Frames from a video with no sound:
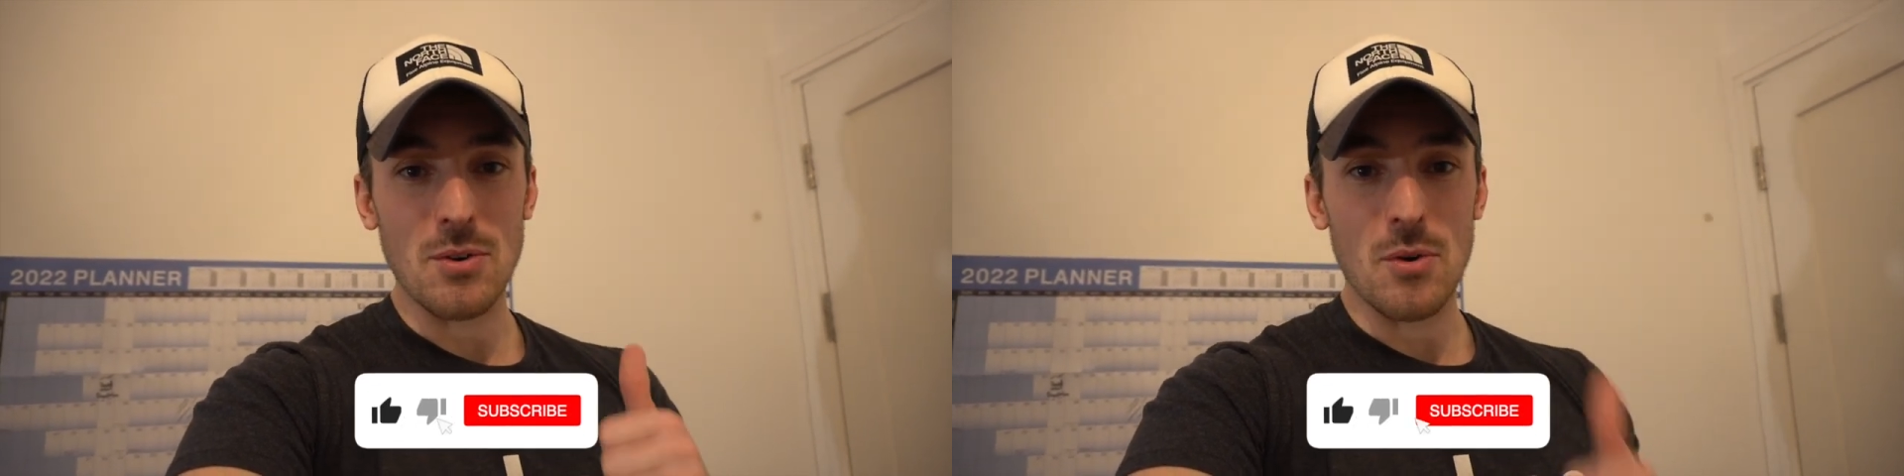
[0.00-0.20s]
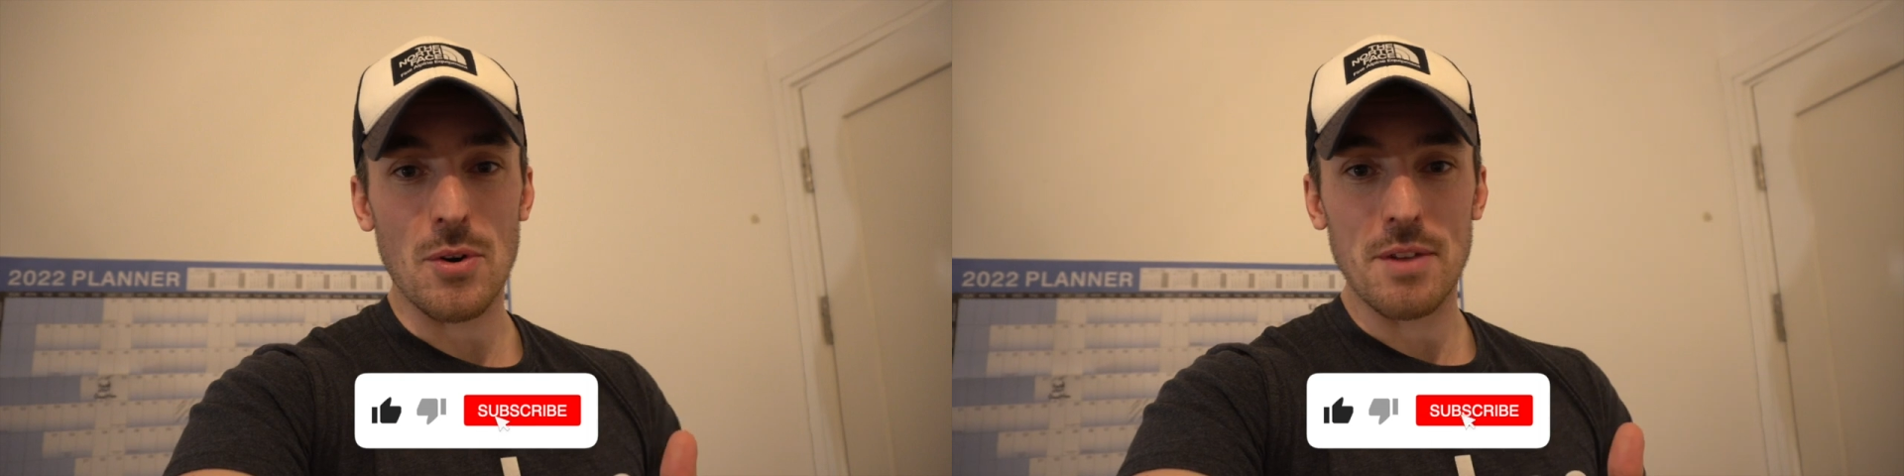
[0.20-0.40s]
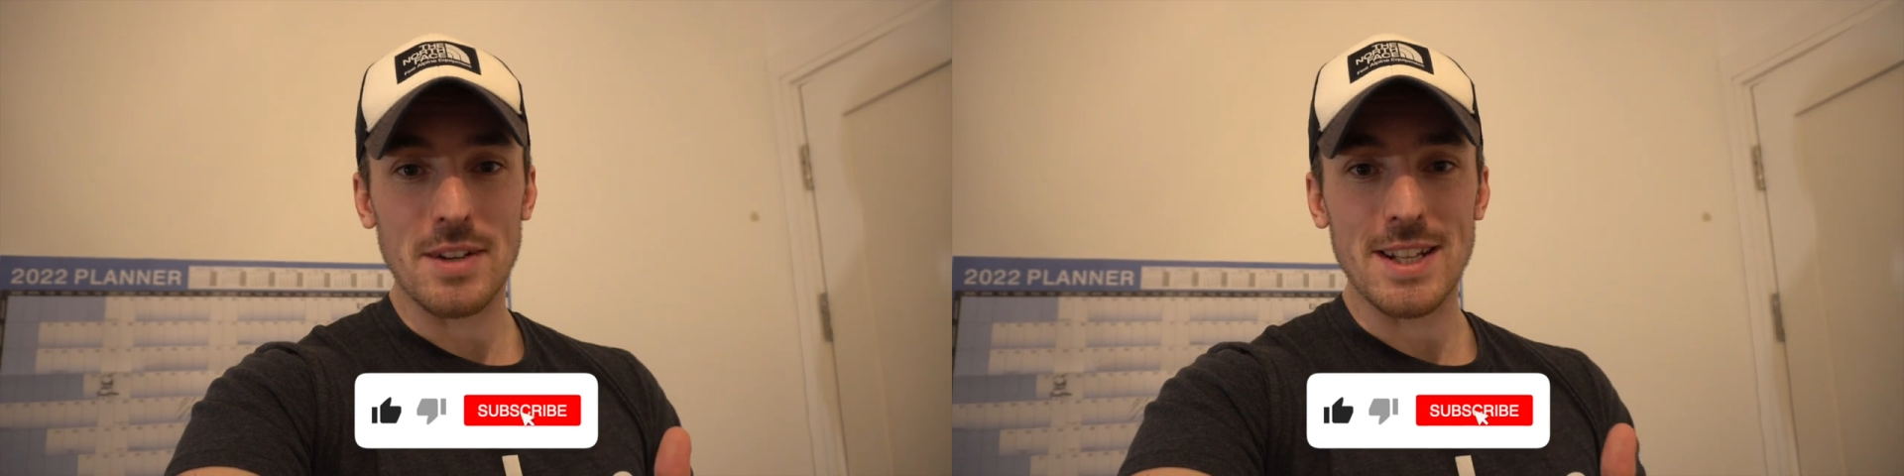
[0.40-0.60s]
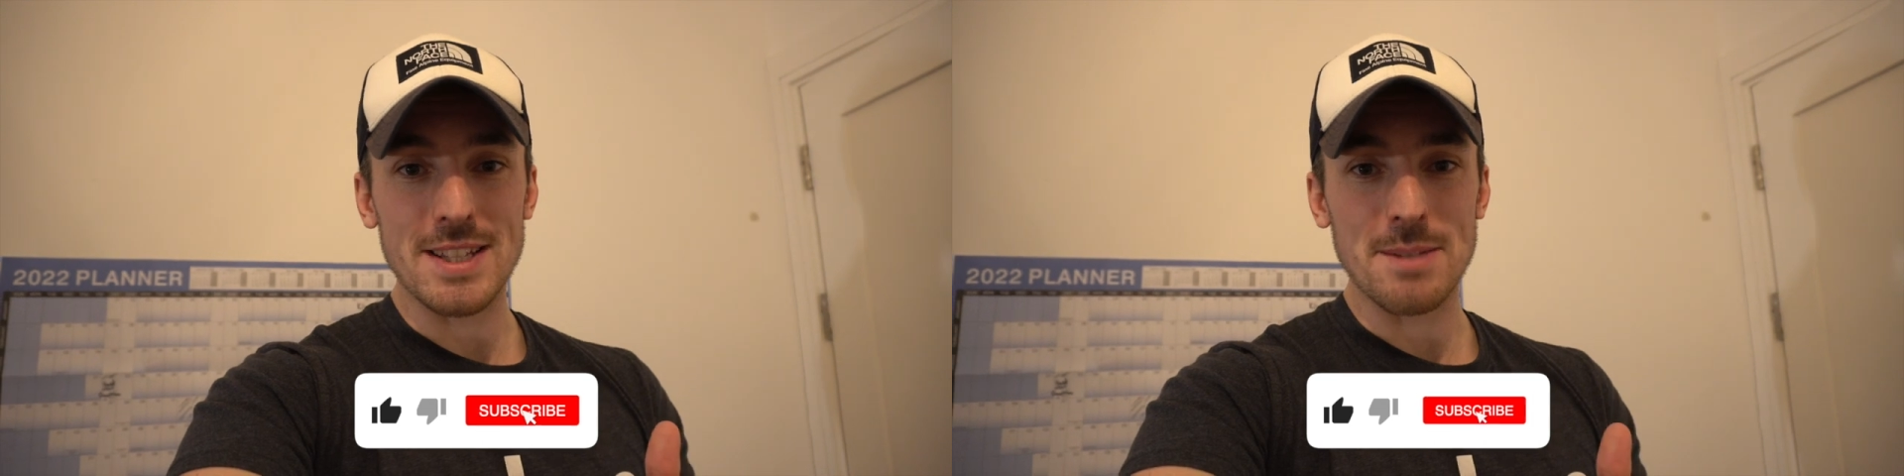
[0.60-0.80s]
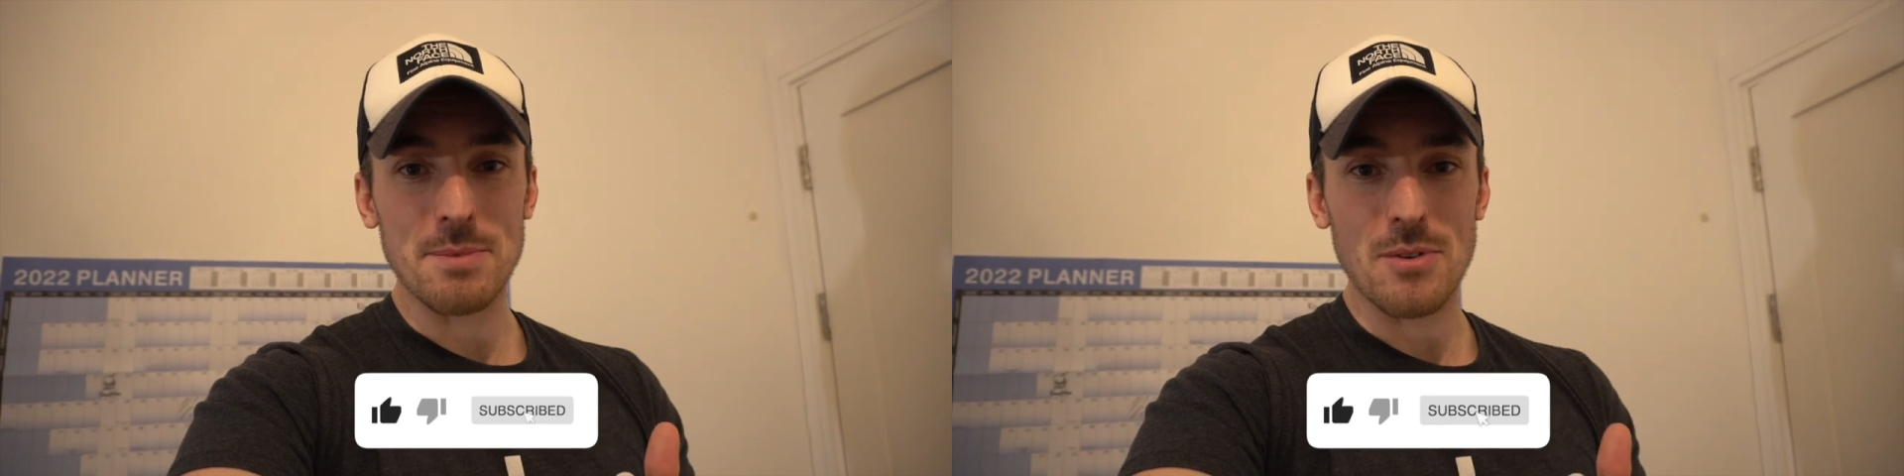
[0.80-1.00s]
or even
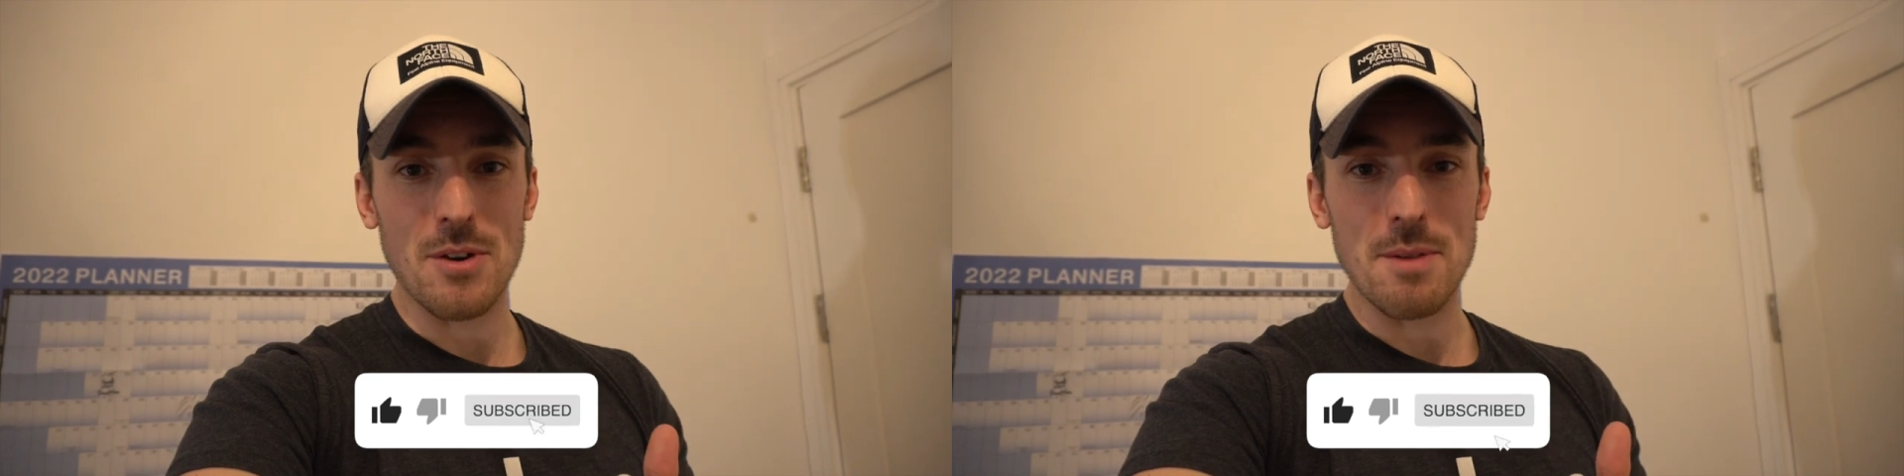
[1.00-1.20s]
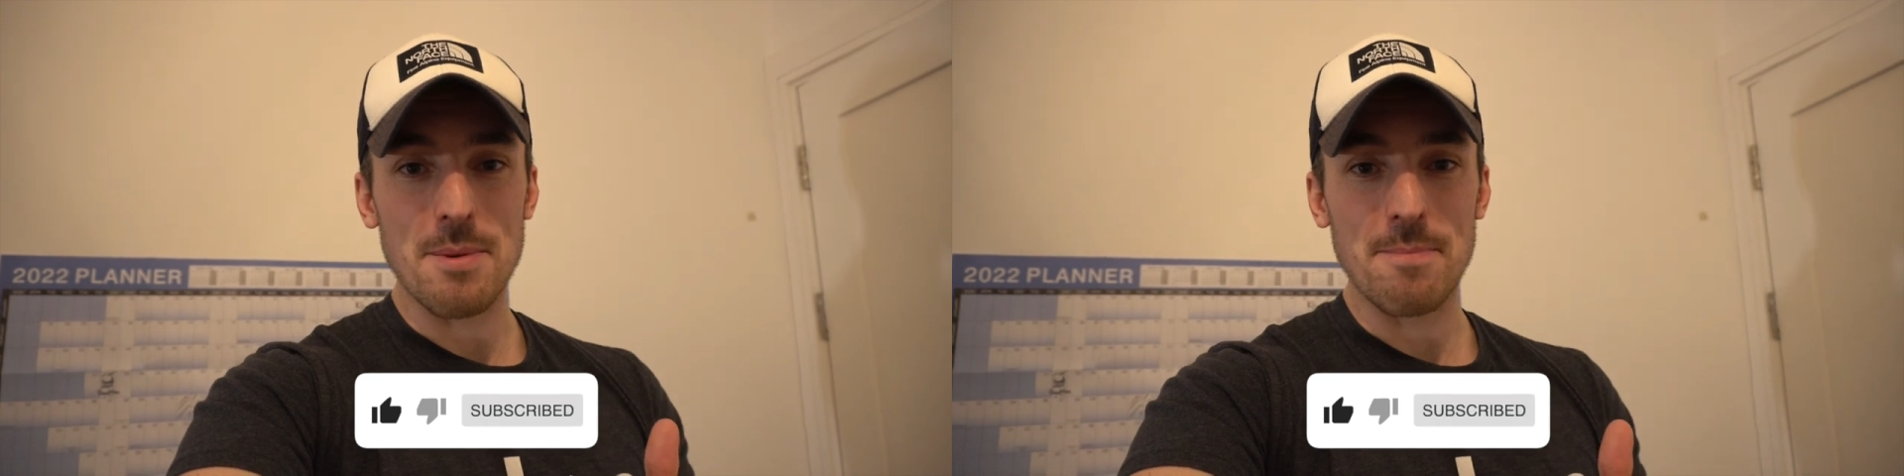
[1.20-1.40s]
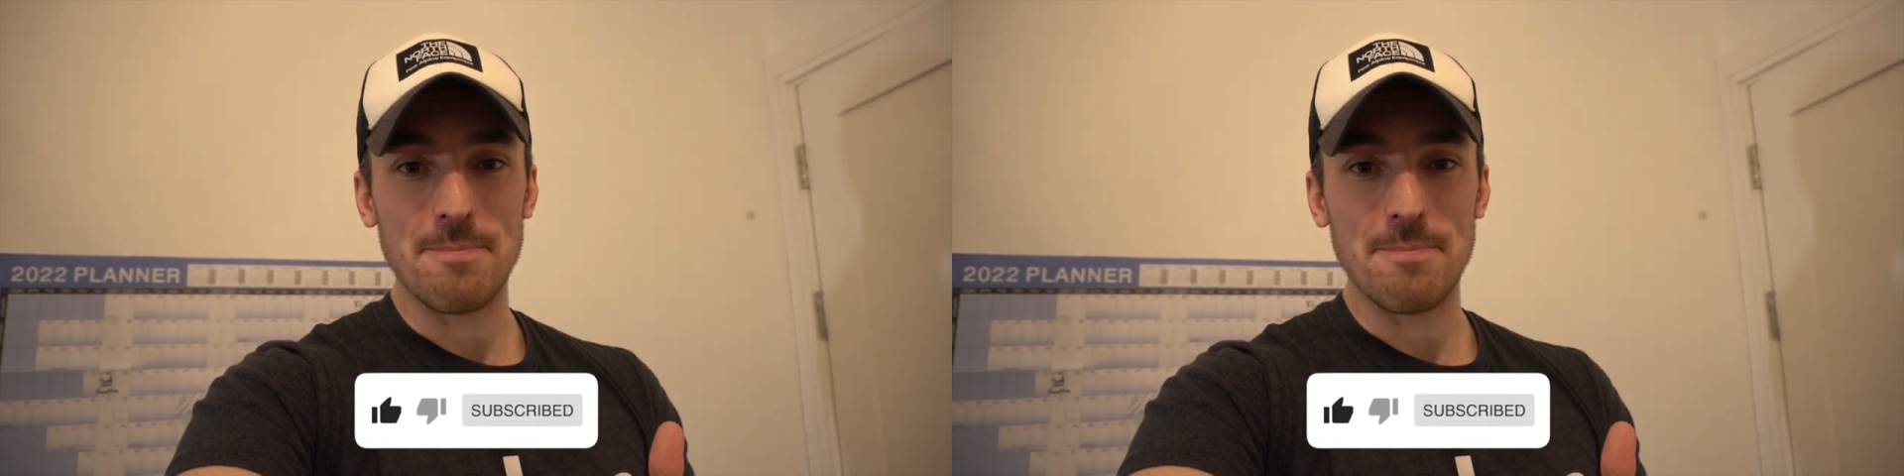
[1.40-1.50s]
hit subscribe.